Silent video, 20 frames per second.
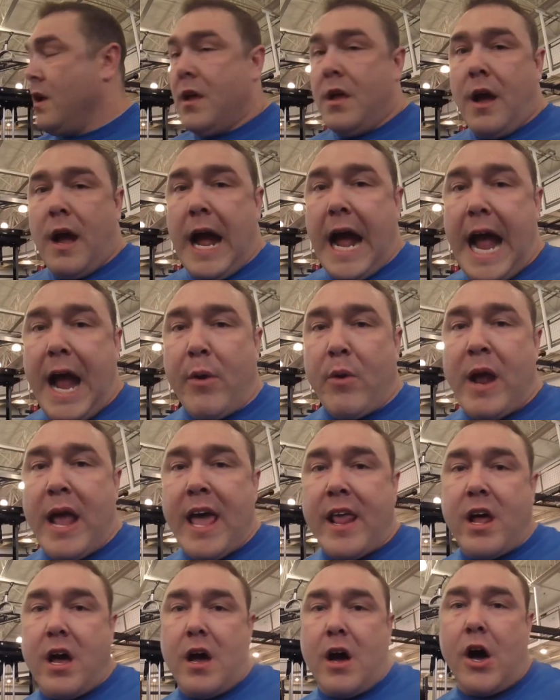All right, we're
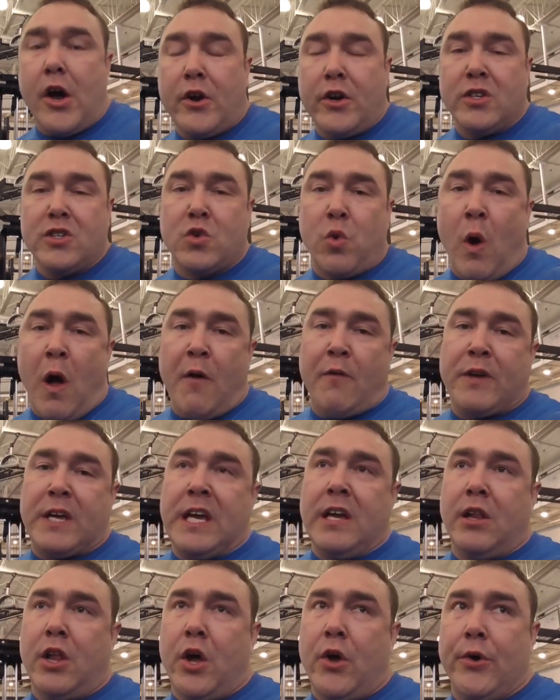at 112
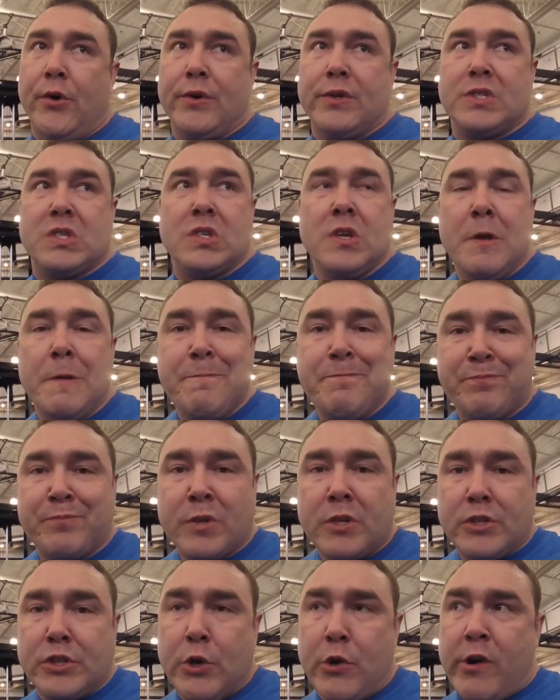kilos,
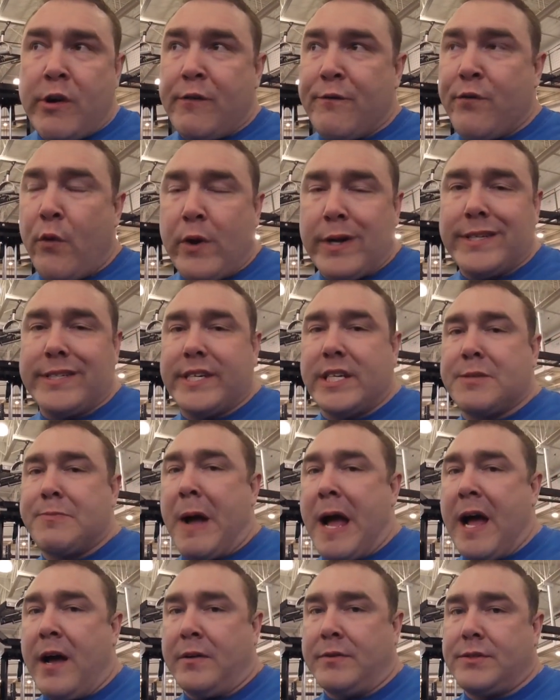246
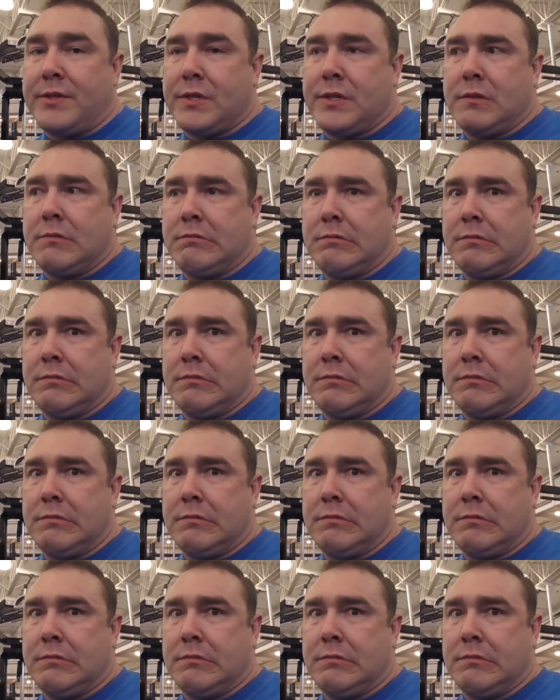pounds.